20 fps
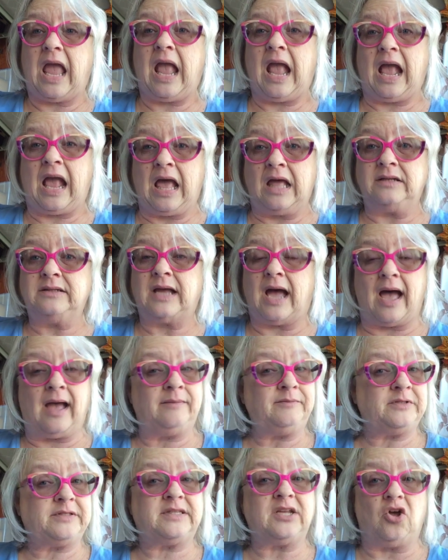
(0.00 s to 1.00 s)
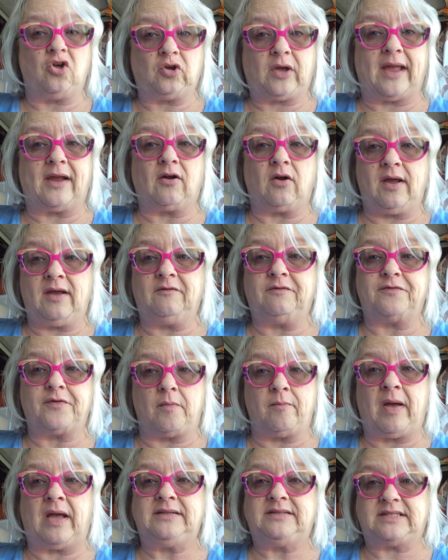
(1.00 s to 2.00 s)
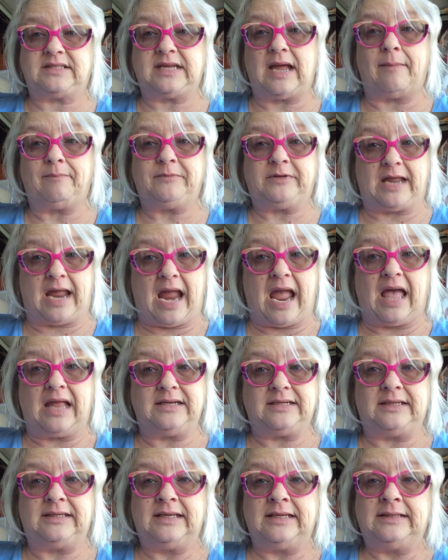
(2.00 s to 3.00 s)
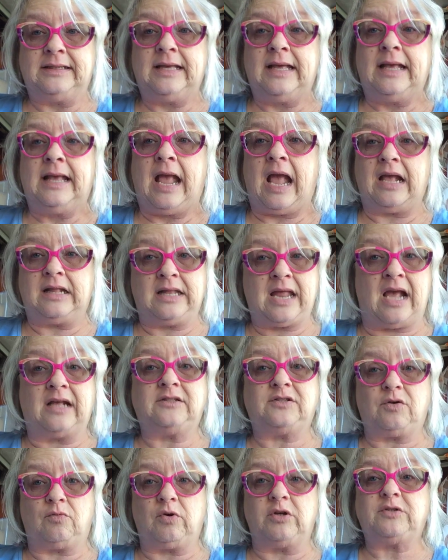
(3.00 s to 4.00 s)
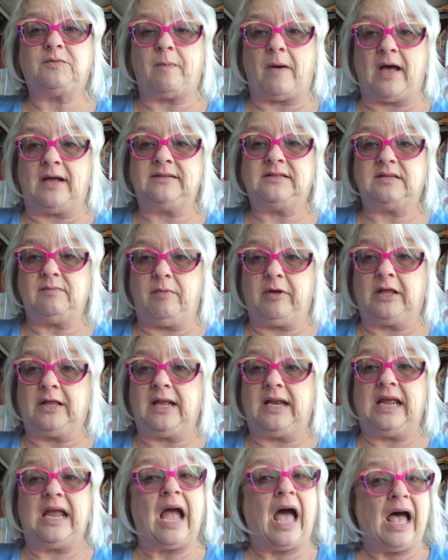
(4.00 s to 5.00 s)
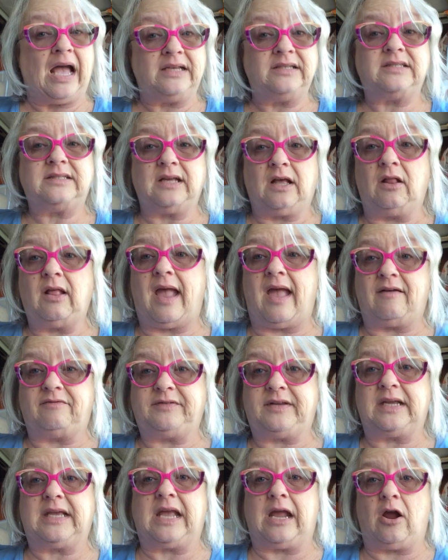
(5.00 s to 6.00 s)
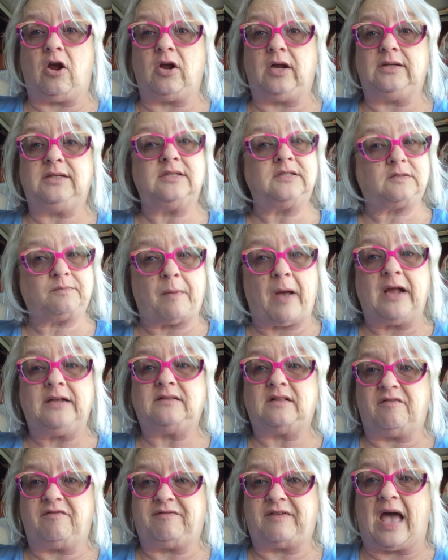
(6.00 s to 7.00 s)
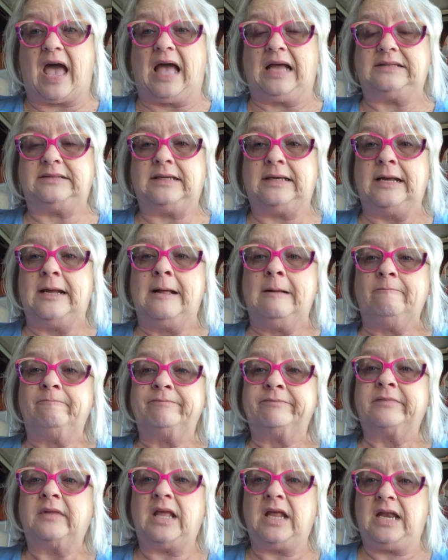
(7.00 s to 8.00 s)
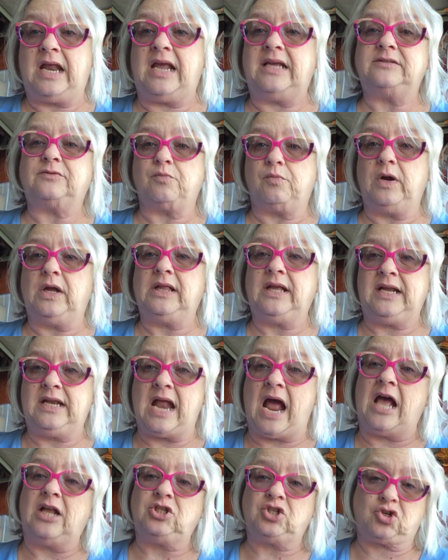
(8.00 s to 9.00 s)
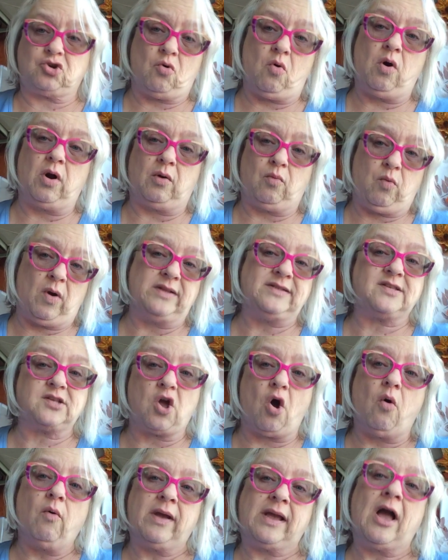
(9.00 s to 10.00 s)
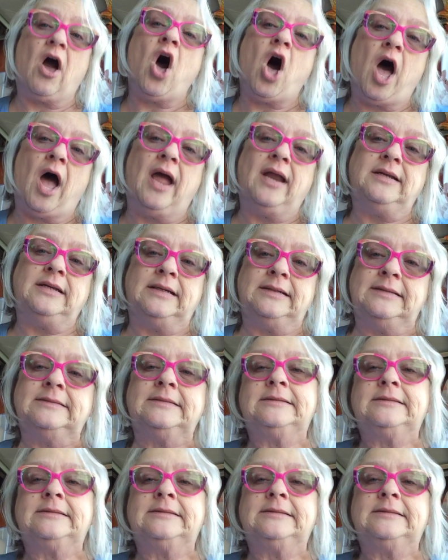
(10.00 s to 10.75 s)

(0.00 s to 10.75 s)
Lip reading: And I'm still caring for my stepdad. And that's a responsibility I still have to carry, despite the fact that he's really not sure what's going on.